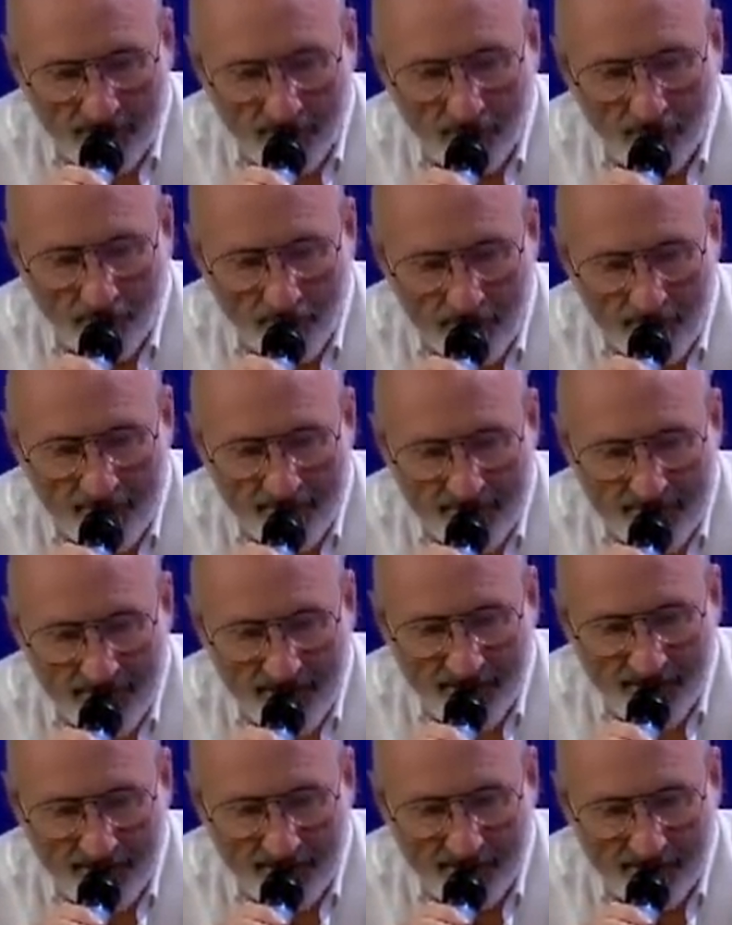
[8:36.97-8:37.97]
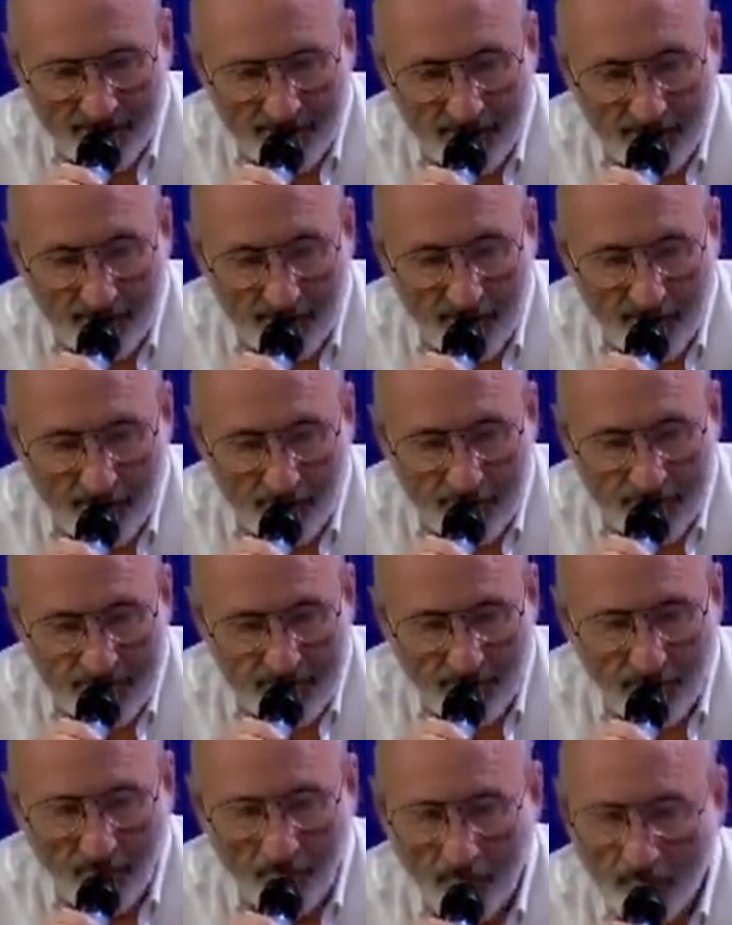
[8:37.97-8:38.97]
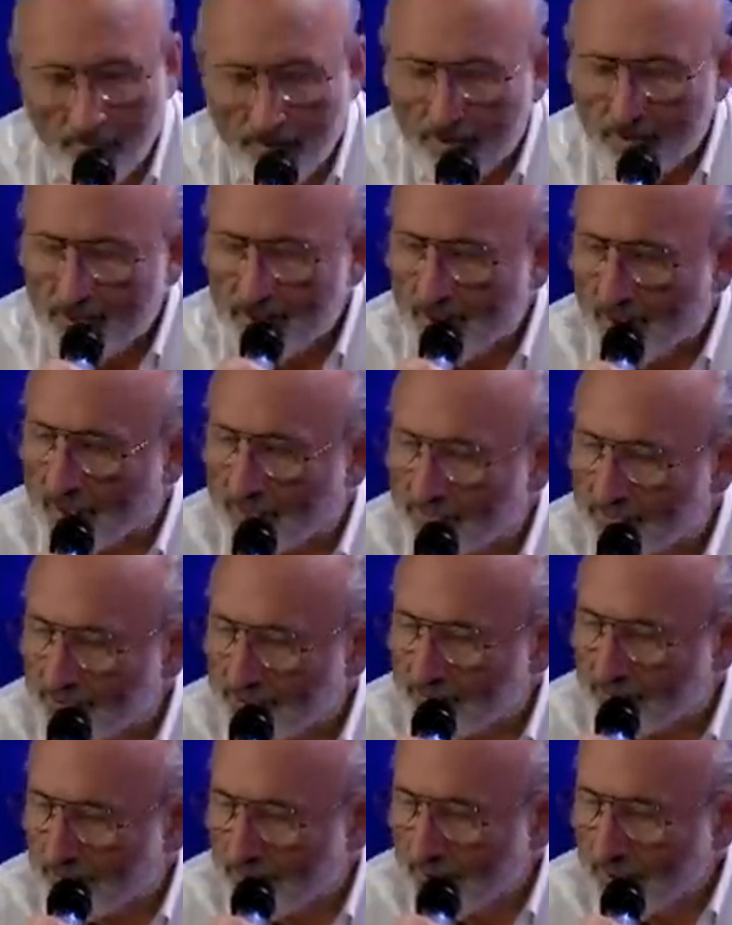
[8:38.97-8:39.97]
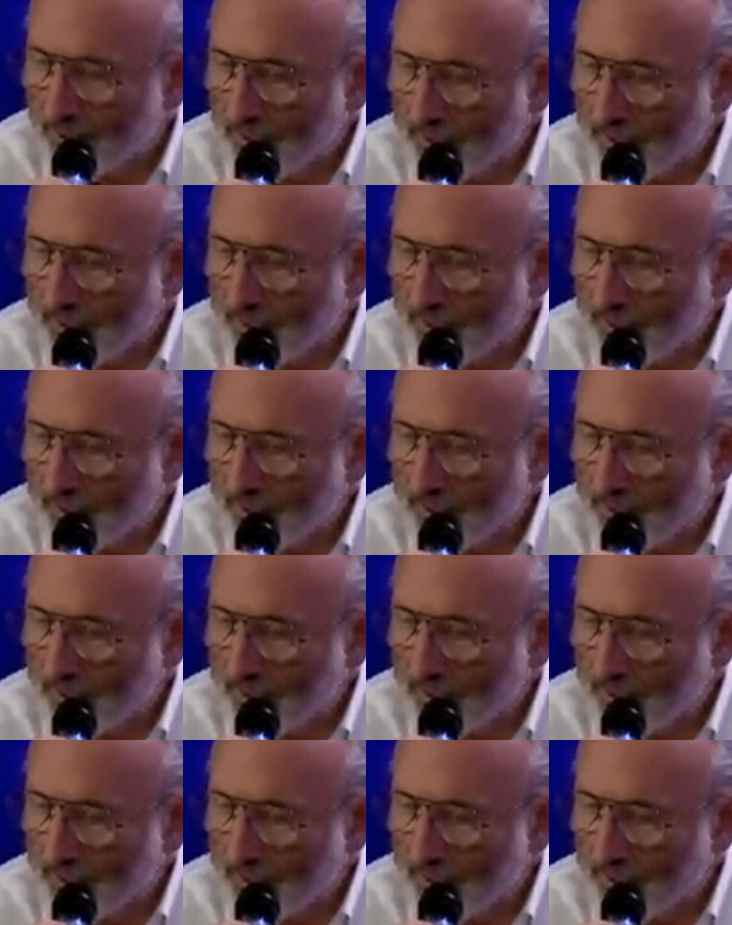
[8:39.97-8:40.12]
There was a, you know, there was, a, uh, Mary, I think,